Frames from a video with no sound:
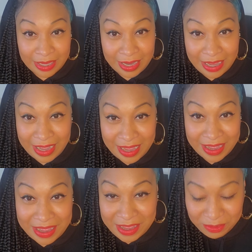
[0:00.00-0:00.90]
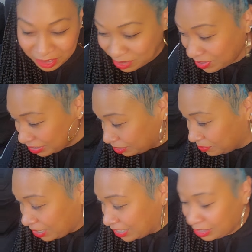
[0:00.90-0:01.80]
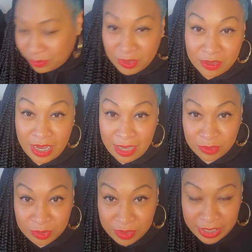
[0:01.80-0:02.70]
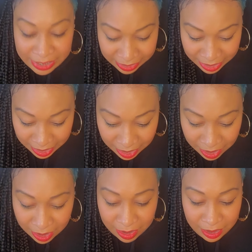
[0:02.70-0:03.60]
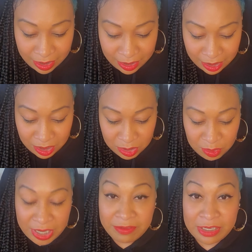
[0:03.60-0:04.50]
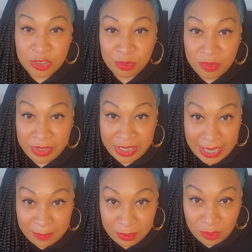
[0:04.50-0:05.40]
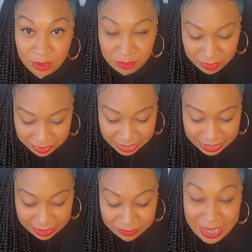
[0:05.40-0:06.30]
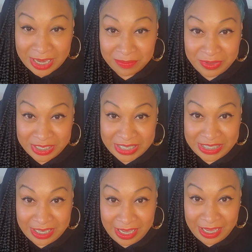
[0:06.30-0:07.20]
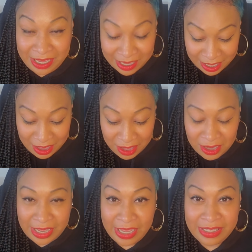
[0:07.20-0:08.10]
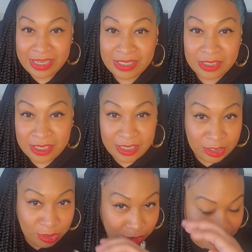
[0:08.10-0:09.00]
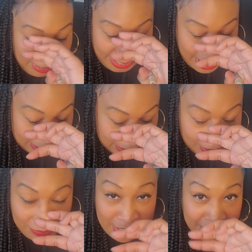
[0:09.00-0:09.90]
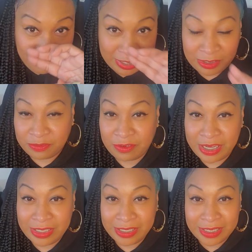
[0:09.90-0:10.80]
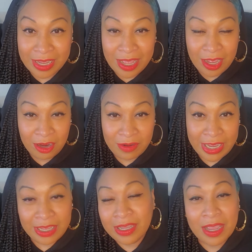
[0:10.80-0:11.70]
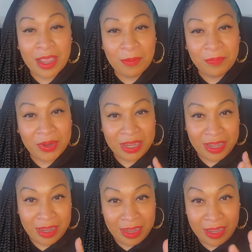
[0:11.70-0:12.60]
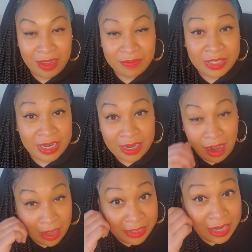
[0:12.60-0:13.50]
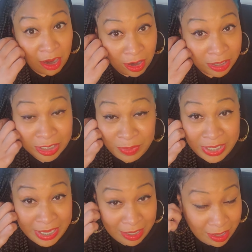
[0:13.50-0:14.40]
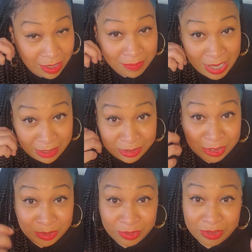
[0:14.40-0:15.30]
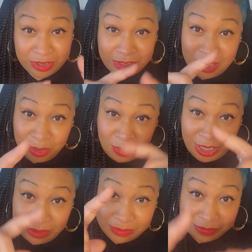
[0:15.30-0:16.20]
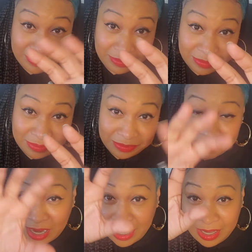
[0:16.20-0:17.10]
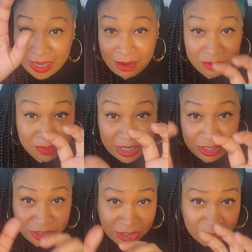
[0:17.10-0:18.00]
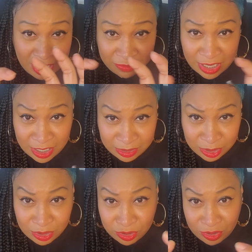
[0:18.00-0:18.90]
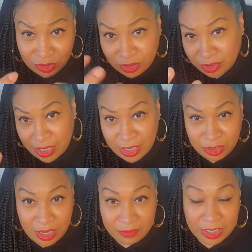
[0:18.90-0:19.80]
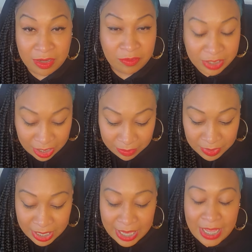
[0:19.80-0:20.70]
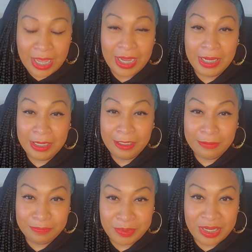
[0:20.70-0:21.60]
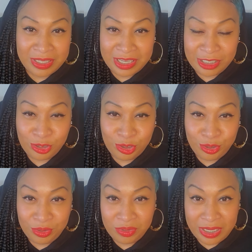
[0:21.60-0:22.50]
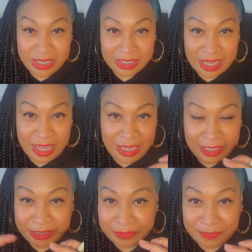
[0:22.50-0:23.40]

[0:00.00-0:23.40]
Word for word: Hi, welcome back to Impossible. I'm doing uh, Aquarius woman, Capricorn woman, compatibility. Okay, this these two could actually make the best of friends. All right, but um, there there are gonna be um, obstacles in the way. Right, every relationship has obstacles that you have to overcome. Um, but these two is like,